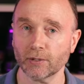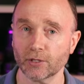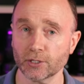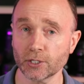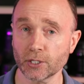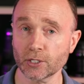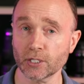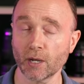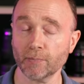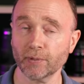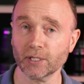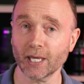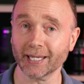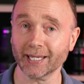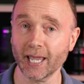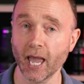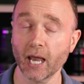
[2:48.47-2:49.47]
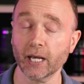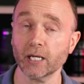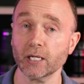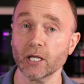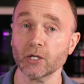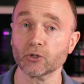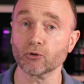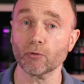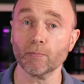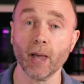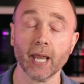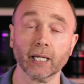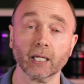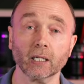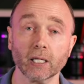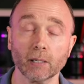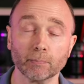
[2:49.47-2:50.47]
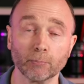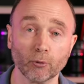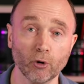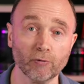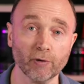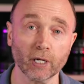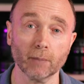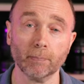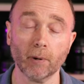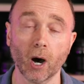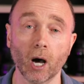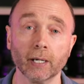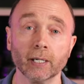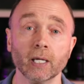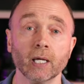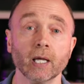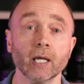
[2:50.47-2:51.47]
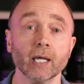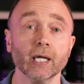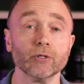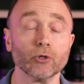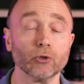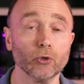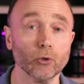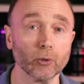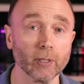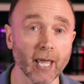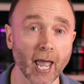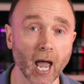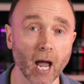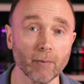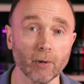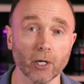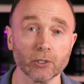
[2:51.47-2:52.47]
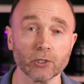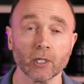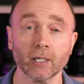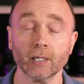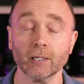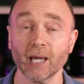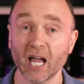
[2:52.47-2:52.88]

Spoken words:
This is something that Canon is dramatically improving upon in their new cameras,